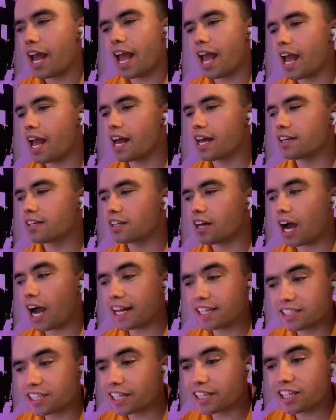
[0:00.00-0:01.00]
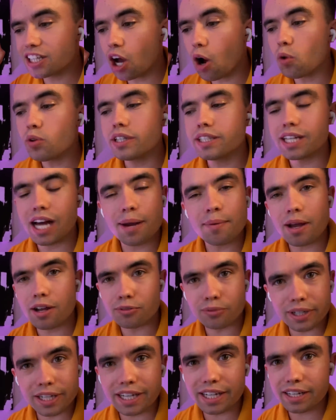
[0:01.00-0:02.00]
And it's like the only time I
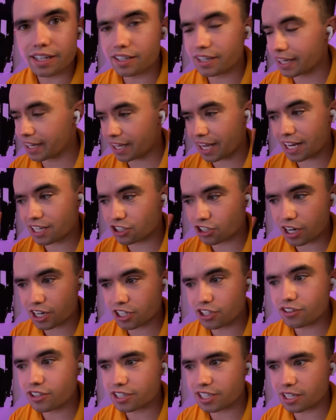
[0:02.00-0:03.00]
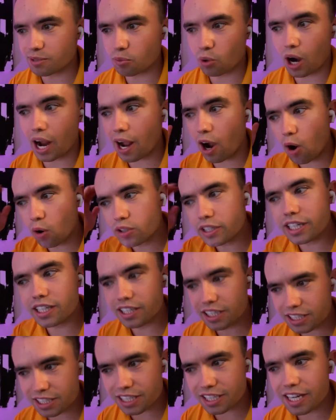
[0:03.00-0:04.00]
read like and try to do this anymore. I only
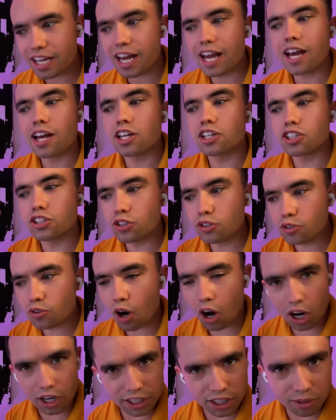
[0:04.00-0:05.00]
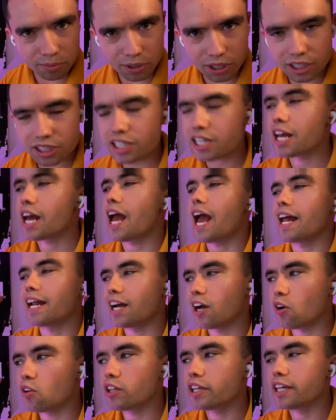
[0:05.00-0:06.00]
listen to audiobooks and I
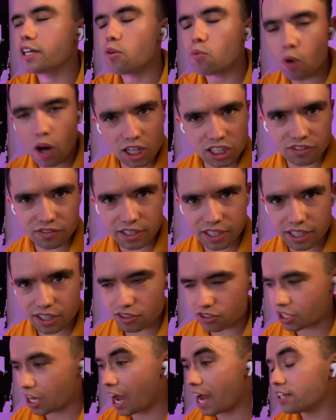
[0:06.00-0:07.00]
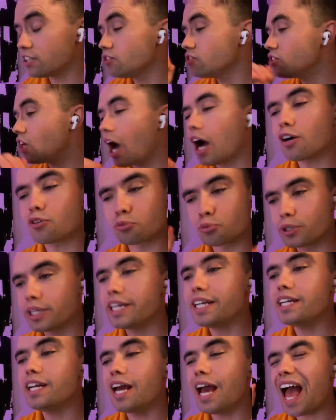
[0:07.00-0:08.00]
only watch videos. I do not
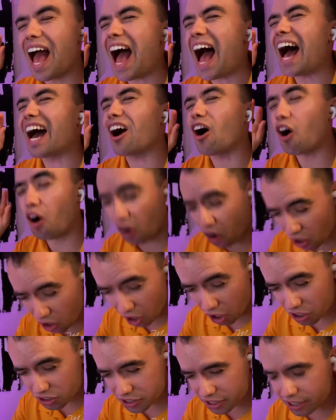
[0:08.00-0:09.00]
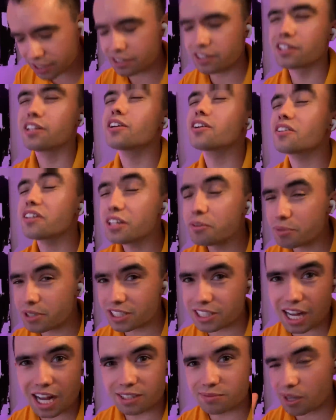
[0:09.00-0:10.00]
read at all hardly, literally
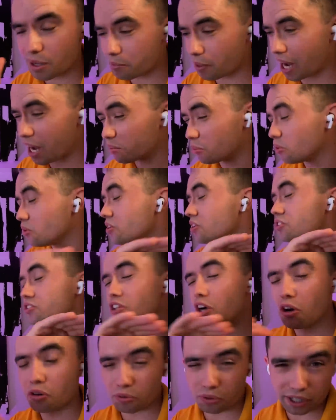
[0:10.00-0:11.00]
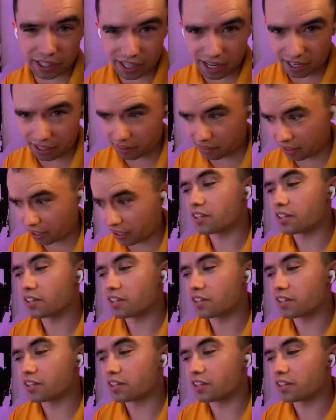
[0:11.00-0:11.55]
besides my Bible, don't read anything.